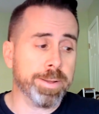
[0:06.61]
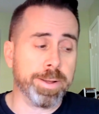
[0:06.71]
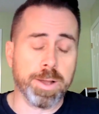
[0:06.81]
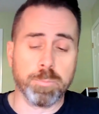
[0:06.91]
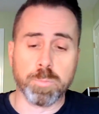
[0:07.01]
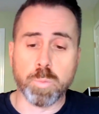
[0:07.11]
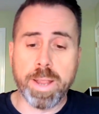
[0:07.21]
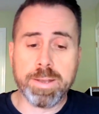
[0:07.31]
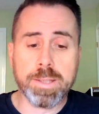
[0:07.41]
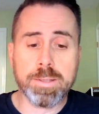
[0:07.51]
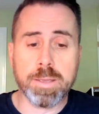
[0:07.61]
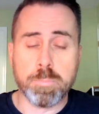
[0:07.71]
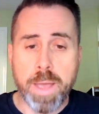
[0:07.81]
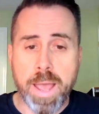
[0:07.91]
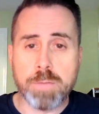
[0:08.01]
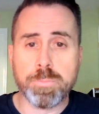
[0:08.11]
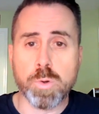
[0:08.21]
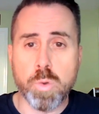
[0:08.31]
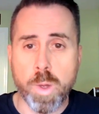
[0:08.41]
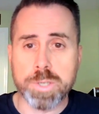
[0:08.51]
Writing
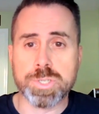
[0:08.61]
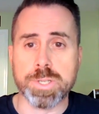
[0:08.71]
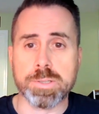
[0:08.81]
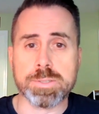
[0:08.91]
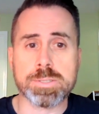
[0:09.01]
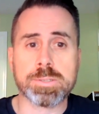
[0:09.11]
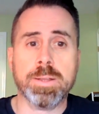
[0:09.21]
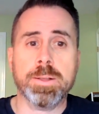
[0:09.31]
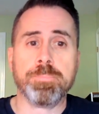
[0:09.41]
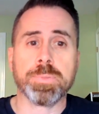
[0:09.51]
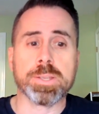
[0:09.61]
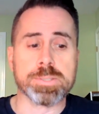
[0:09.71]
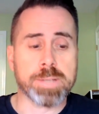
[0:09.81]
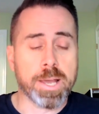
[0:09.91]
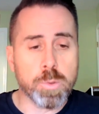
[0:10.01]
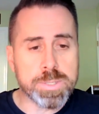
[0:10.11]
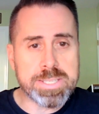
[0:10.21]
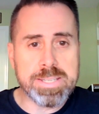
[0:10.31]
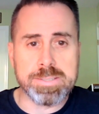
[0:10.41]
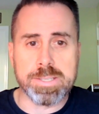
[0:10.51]
impactful questions is not always
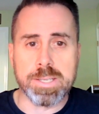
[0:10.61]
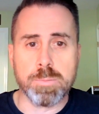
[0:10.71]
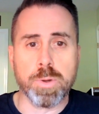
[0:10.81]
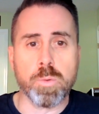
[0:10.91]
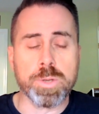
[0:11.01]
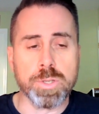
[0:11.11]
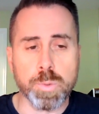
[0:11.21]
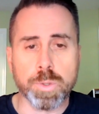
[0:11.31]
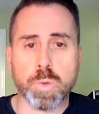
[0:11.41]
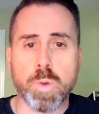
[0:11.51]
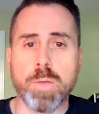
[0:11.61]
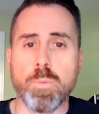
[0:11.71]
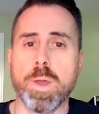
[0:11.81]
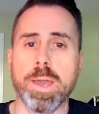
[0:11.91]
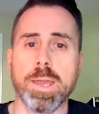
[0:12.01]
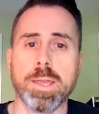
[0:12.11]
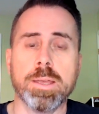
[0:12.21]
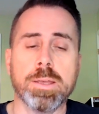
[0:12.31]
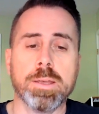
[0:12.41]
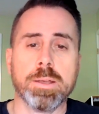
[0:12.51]
easy, but when you do it the right way,
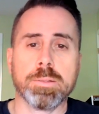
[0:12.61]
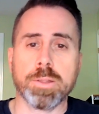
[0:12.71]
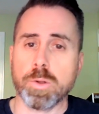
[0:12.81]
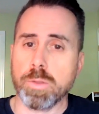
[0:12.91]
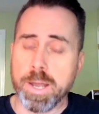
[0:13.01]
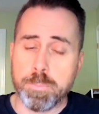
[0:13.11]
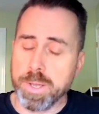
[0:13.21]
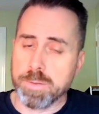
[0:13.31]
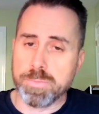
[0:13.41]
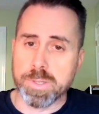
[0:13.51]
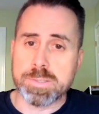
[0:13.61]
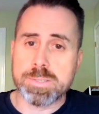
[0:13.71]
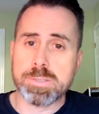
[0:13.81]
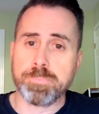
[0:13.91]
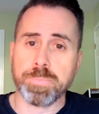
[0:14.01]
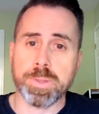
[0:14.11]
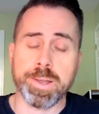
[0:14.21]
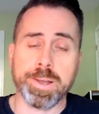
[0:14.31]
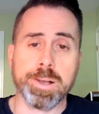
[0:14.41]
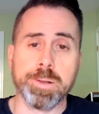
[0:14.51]
there are a lot of benefits.
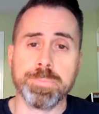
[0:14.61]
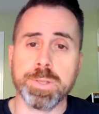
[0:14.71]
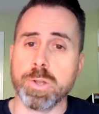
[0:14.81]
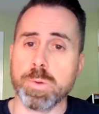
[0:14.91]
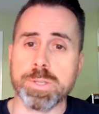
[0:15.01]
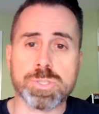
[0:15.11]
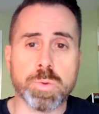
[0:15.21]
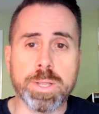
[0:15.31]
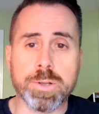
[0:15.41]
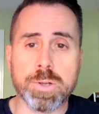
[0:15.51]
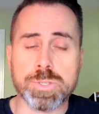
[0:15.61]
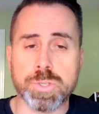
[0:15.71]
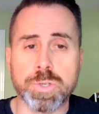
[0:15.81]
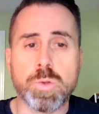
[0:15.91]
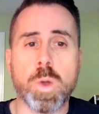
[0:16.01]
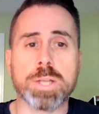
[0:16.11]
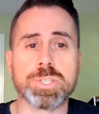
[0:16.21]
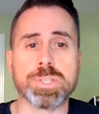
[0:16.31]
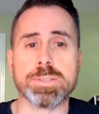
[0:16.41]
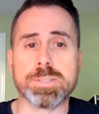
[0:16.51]
In screeners, good
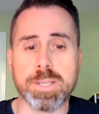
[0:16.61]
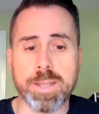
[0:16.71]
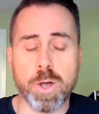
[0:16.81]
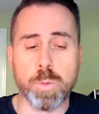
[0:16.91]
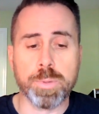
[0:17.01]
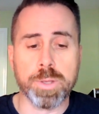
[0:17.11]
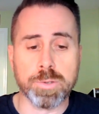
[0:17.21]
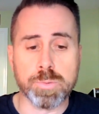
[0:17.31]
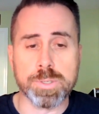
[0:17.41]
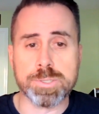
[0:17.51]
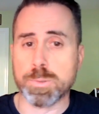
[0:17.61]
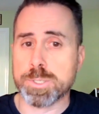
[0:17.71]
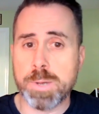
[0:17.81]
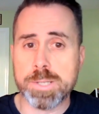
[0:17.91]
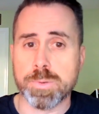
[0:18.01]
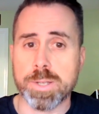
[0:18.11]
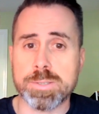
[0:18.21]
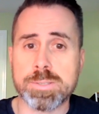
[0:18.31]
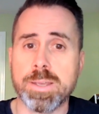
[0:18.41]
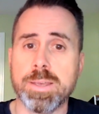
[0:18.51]
questions can help increase your response
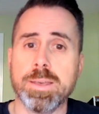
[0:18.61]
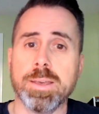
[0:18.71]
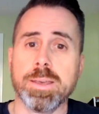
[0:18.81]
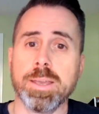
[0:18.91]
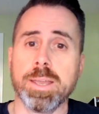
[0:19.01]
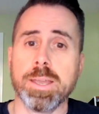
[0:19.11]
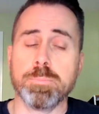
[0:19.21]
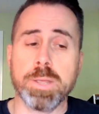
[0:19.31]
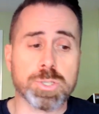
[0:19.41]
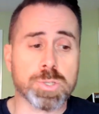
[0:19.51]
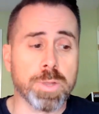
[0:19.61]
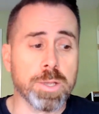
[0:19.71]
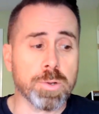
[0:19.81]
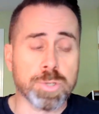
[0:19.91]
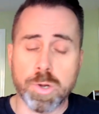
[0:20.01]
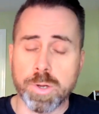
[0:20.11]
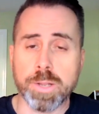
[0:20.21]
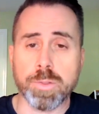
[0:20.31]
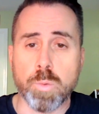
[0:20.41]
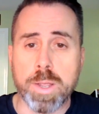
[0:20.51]
rates and make sure that you're
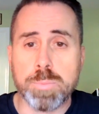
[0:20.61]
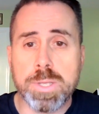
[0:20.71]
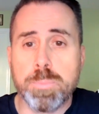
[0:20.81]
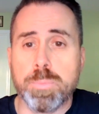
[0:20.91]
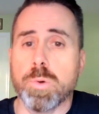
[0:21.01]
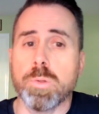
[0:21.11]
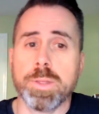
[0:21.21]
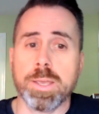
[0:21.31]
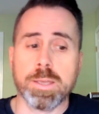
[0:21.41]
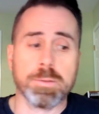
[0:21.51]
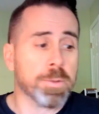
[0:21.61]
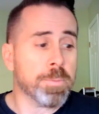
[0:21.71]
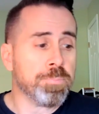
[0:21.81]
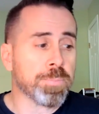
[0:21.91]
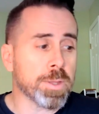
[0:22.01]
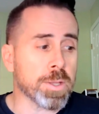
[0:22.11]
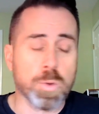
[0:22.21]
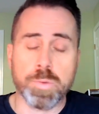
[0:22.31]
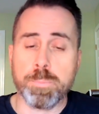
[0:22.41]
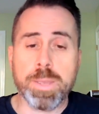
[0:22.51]
targeting the right people. And,
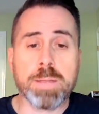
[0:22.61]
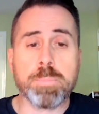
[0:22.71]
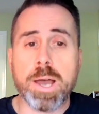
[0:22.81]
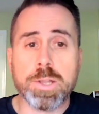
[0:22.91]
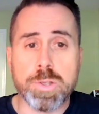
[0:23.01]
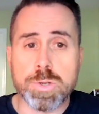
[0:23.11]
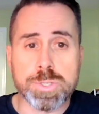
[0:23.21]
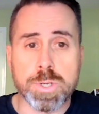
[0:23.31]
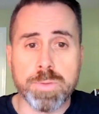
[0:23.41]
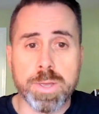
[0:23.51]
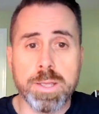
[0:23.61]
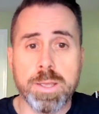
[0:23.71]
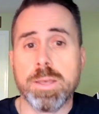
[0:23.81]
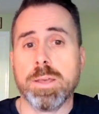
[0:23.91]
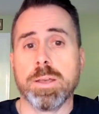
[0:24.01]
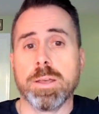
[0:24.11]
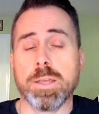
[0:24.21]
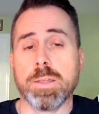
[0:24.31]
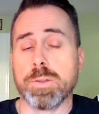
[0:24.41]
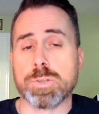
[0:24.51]
in the main body of your survey,
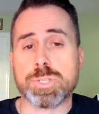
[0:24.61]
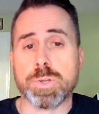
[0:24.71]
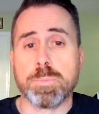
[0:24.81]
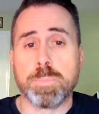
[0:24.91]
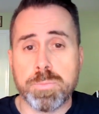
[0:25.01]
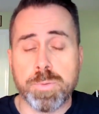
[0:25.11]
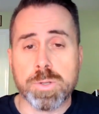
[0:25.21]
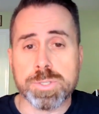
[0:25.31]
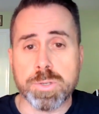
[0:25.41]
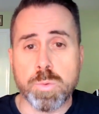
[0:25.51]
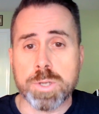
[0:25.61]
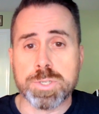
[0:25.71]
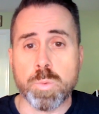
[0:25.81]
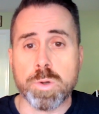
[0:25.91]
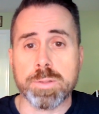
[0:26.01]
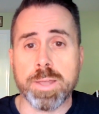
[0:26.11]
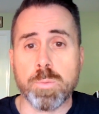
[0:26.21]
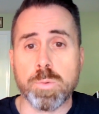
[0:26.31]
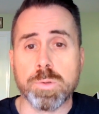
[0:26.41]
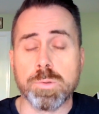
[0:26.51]
there are certain pitfalls in question wording
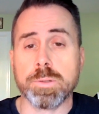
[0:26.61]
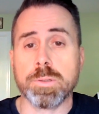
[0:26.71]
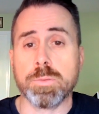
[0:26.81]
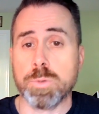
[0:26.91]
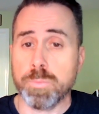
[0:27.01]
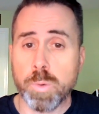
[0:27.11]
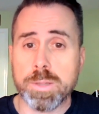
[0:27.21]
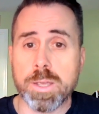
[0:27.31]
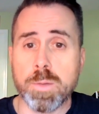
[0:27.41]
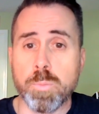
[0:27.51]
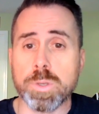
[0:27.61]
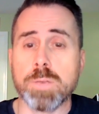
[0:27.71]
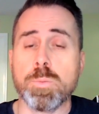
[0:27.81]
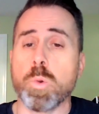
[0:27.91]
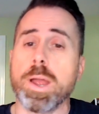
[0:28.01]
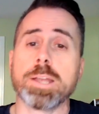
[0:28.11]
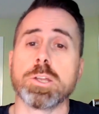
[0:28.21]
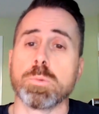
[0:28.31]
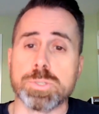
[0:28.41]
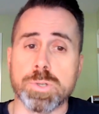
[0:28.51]
that will, if you avoid them, will give you more
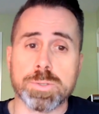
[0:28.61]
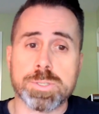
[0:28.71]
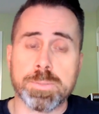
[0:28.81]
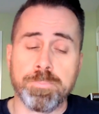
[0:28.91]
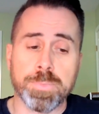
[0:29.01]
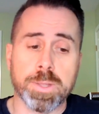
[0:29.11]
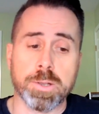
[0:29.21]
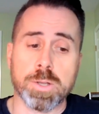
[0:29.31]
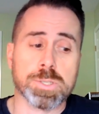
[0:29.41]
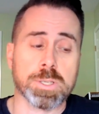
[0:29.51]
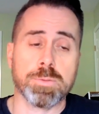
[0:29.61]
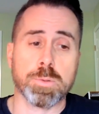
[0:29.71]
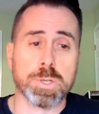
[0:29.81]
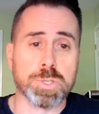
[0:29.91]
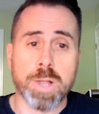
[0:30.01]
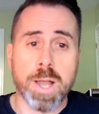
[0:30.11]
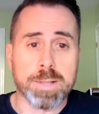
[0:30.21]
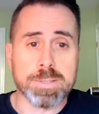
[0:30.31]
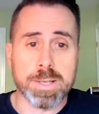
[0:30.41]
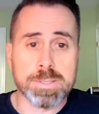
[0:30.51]
accurate results and also give you richer
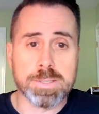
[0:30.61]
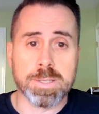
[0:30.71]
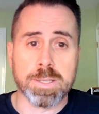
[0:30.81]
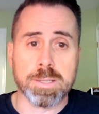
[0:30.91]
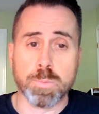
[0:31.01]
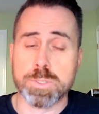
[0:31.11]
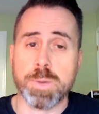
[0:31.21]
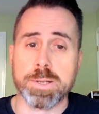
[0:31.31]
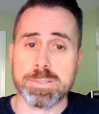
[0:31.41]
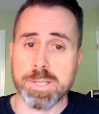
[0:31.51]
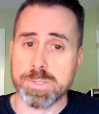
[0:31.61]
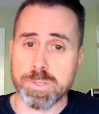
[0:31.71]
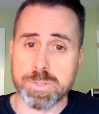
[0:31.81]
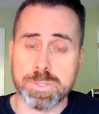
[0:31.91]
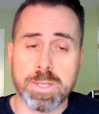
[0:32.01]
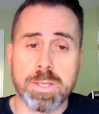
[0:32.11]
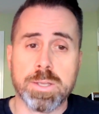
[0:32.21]
context in the respondents' answers.